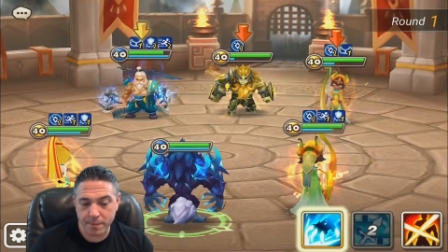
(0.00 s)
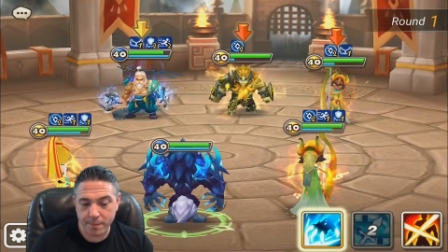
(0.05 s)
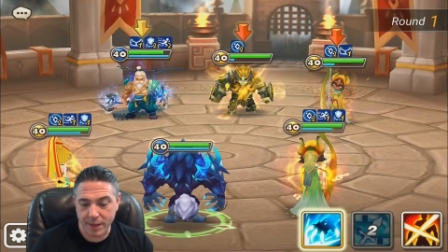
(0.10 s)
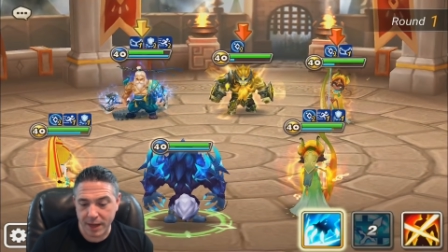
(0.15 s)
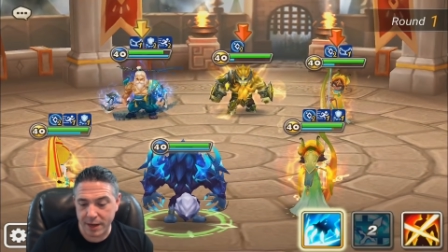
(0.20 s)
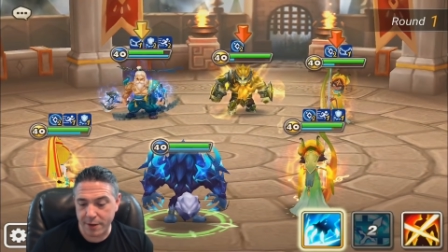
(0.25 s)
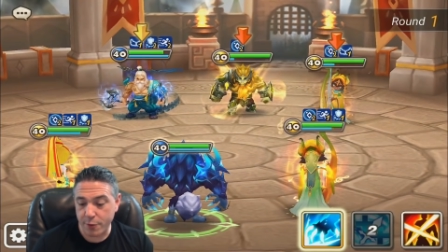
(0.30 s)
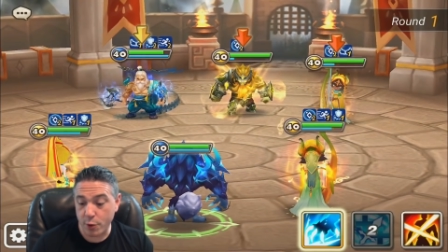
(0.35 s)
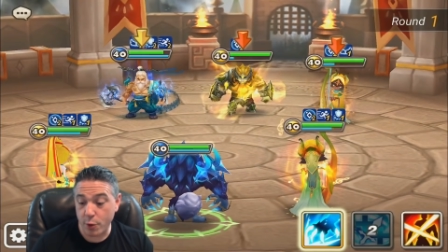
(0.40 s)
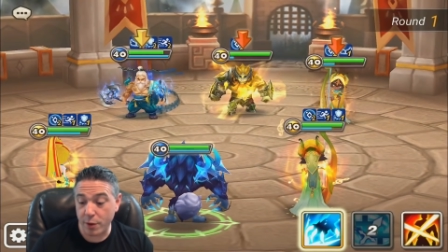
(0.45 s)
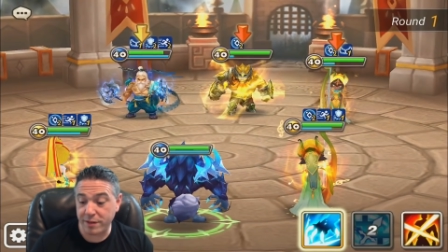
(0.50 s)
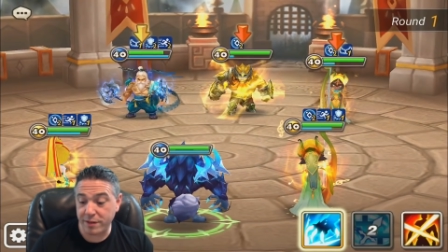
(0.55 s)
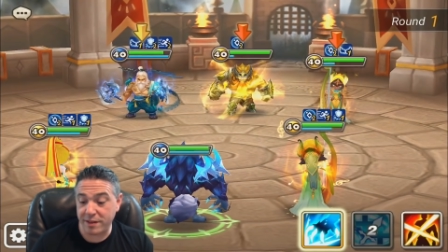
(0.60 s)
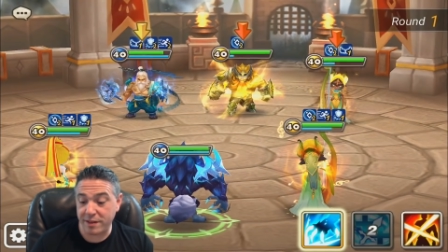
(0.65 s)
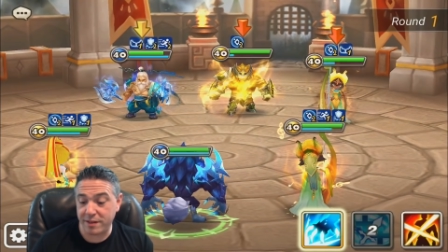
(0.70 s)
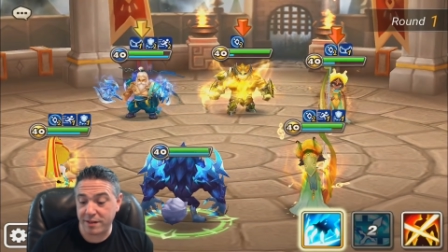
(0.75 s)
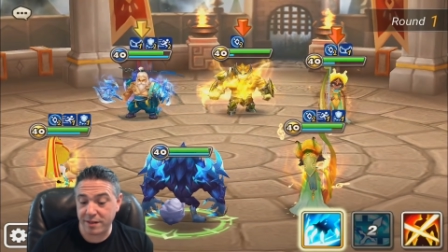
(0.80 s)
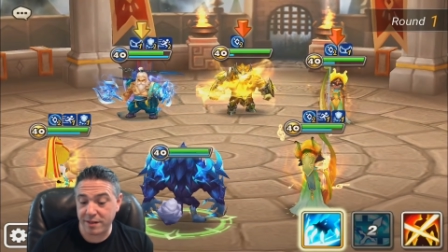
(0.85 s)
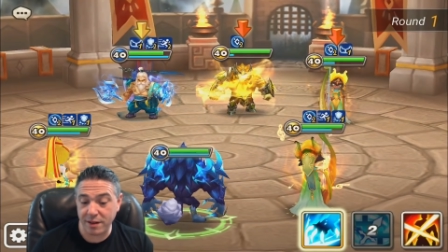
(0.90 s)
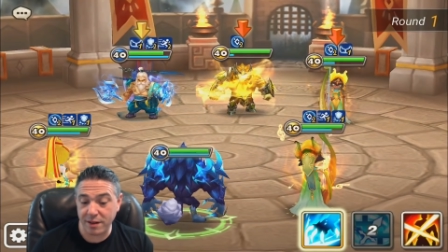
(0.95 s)
And of course,
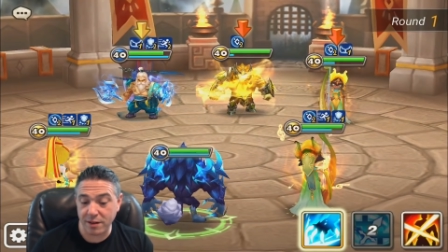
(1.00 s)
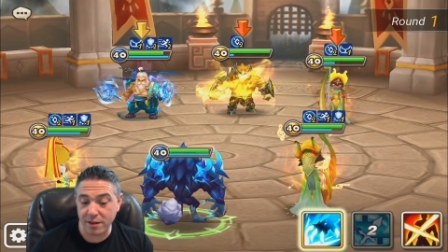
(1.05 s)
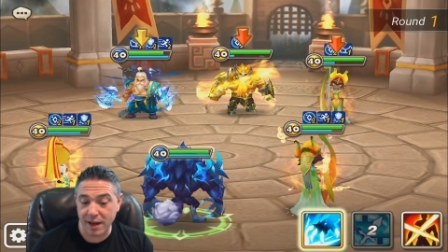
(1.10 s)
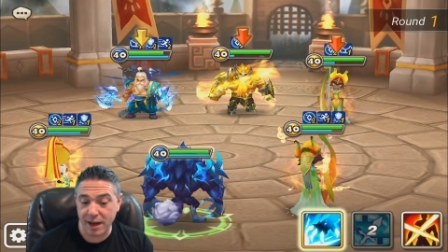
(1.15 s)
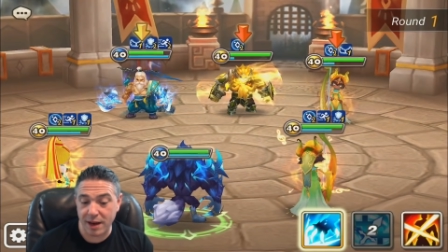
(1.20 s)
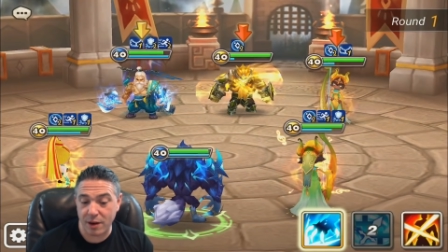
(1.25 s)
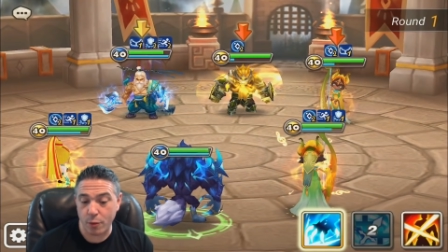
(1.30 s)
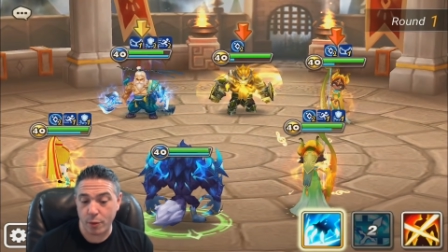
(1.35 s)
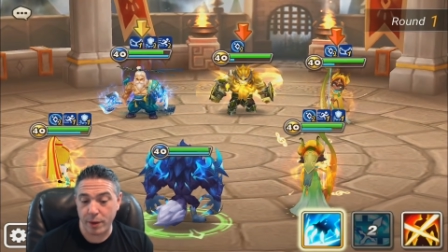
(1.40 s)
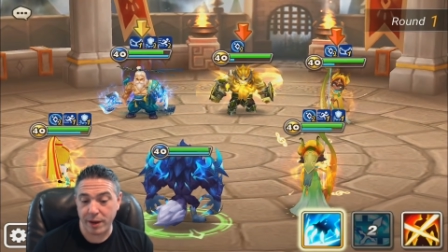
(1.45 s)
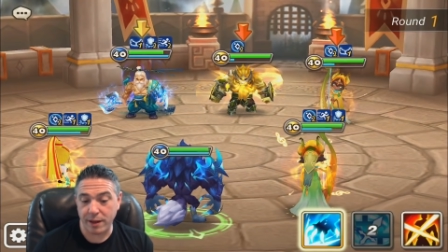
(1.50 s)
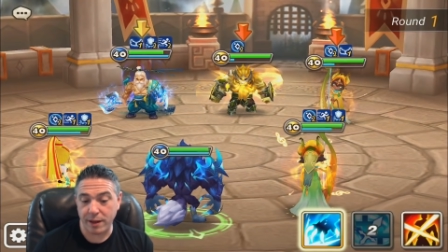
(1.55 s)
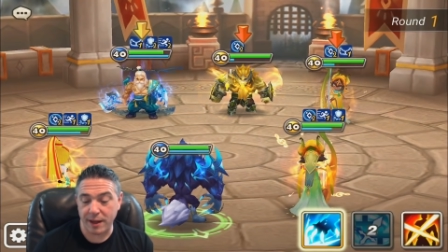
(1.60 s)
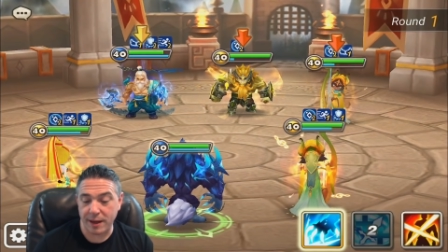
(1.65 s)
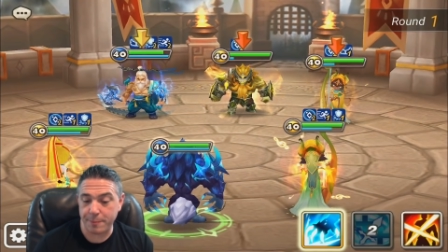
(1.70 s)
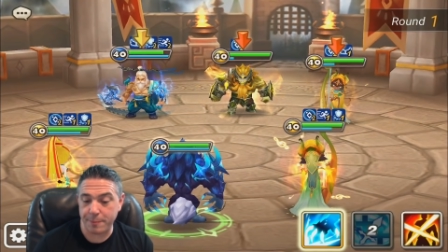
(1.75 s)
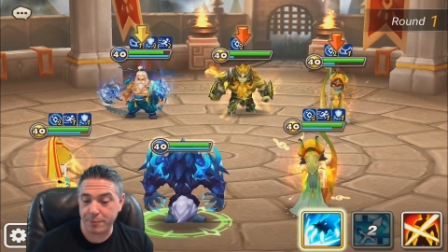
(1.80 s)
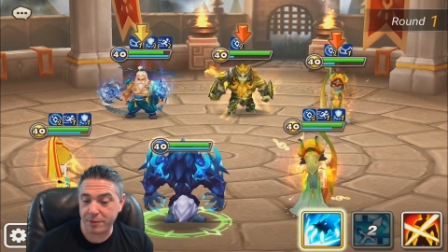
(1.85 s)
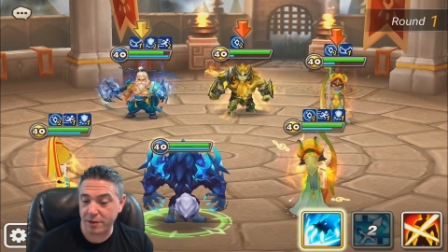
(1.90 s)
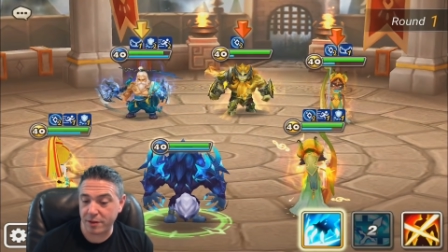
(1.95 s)
he's still got Will
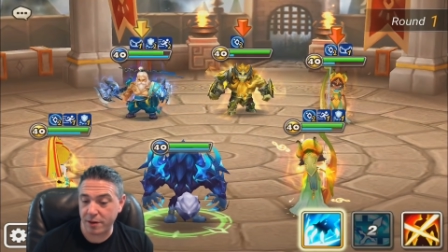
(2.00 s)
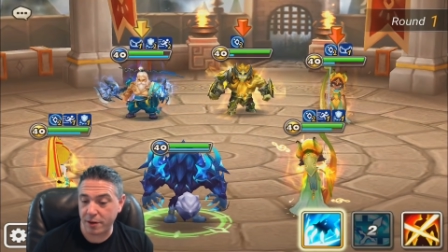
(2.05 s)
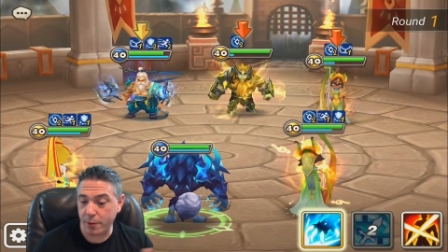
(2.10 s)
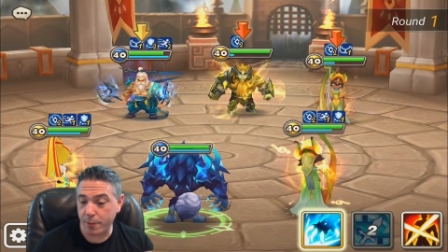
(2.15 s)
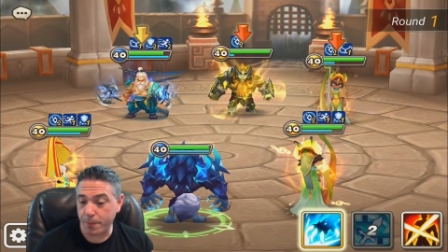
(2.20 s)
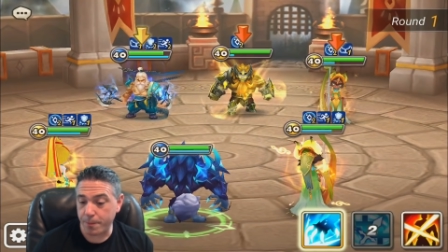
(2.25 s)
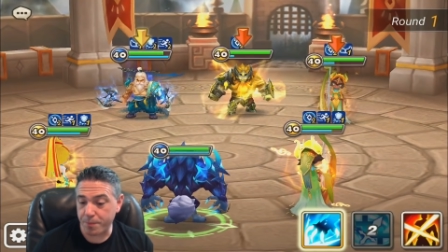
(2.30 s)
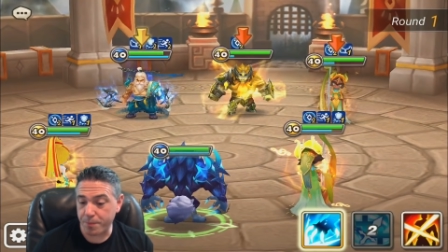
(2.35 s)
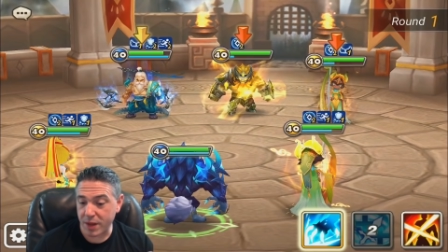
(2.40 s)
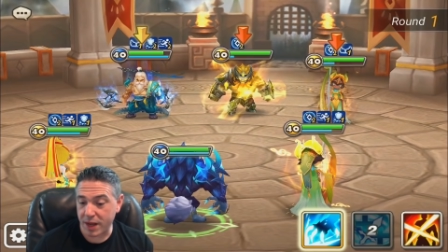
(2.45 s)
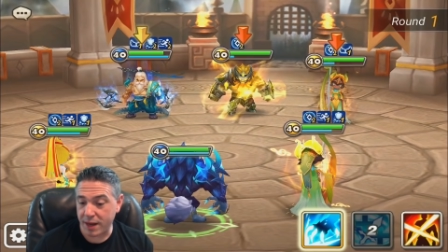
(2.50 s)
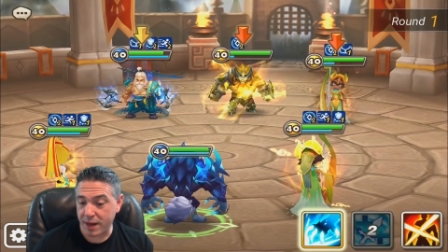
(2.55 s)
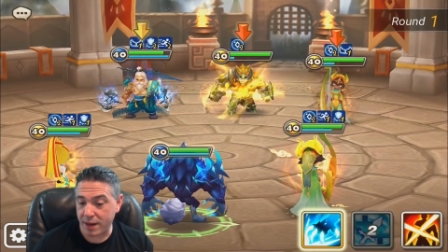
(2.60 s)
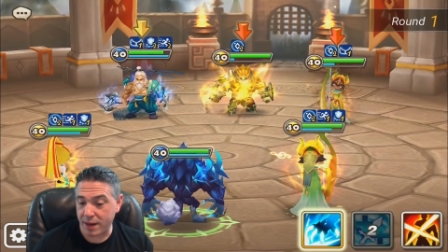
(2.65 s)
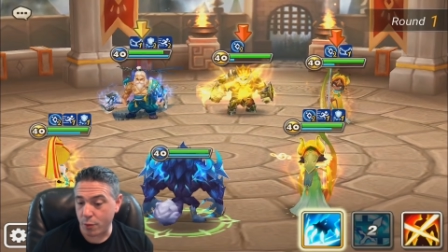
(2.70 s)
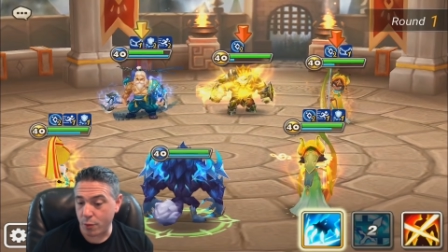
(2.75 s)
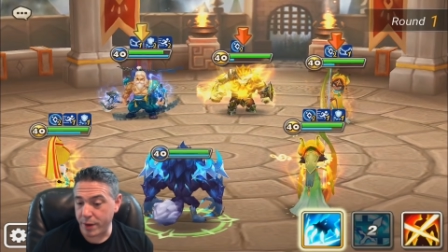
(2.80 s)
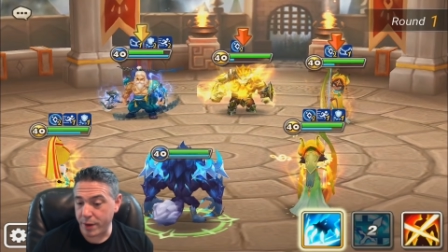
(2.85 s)
up, so uh,